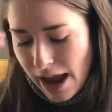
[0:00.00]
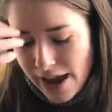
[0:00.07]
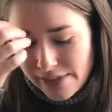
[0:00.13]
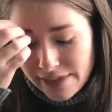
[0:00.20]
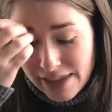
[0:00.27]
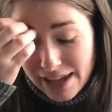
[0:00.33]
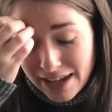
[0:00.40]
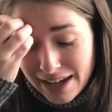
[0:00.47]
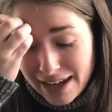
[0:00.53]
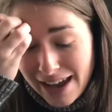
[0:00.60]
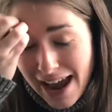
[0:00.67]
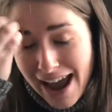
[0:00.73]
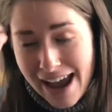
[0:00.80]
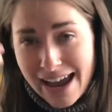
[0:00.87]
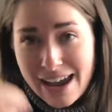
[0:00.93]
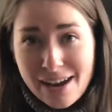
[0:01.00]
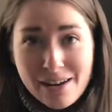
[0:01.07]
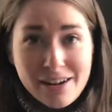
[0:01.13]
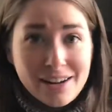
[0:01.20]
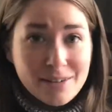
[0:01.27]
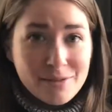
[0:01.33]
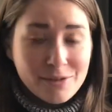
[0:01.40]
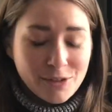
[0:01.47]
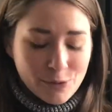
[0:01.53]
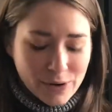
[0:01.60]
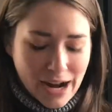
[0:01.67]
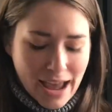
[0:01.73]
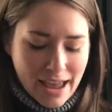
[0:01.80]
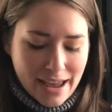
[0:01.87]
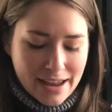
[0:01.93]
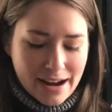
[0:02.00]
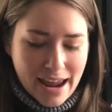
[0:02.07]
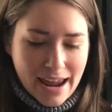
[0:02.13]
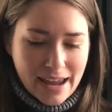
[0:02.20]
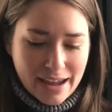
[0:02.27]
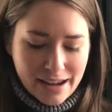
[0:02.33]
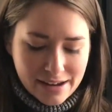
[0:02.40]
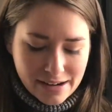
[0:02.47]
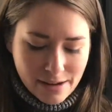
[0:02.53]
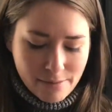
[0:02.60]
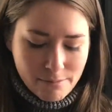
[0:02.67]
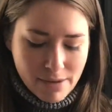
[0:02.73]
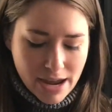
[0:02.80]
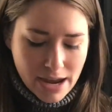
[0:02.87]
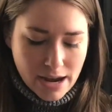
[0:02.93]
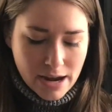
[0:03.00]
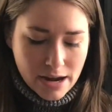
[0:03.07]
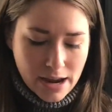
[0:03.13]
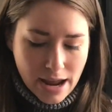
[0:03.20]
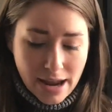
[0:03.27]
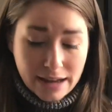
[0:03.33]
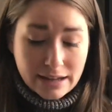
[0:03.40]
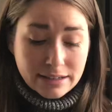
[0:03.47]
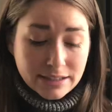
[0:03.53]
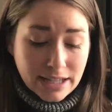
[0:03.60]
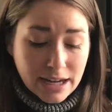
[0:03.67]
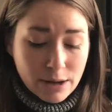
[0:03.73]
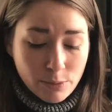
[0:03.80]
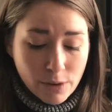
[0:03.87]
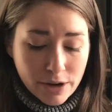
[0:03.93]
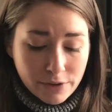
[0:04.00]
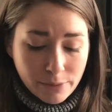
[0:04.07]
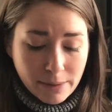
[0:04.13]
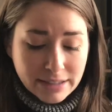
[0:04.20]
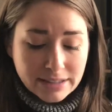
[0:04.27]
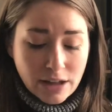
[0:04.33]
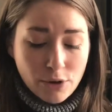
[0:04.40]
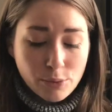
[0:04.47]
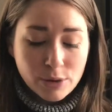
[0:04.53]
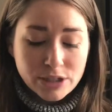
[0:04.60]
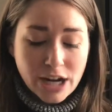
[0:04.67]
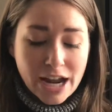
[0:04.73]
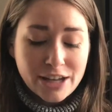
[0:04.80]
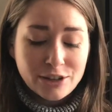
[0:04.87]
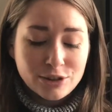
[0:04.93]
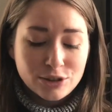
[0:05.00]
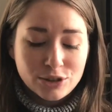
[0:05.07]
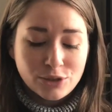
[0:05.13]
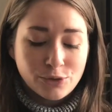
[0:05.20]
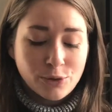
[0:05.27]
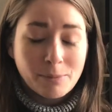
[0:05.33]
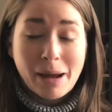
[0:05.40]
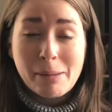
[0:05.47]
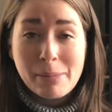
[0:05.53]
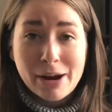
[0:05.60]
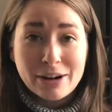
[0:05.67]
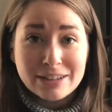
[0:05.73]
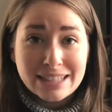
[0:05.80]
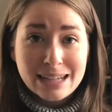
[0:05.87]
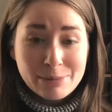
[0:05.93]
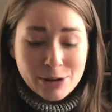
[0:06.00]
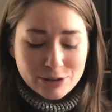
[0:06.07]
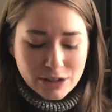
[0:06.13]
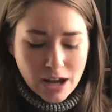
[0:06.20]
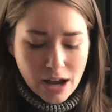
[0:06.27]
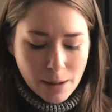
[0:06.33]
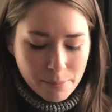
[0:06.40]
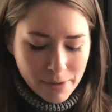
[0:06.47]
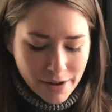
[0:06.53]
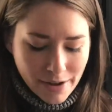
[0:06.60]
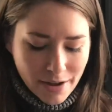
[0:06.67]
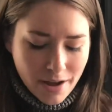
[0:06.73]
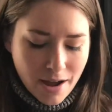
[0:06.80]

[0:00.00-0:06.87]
And then I went ahead and made a second one for myself, which I used for my Marettimo top.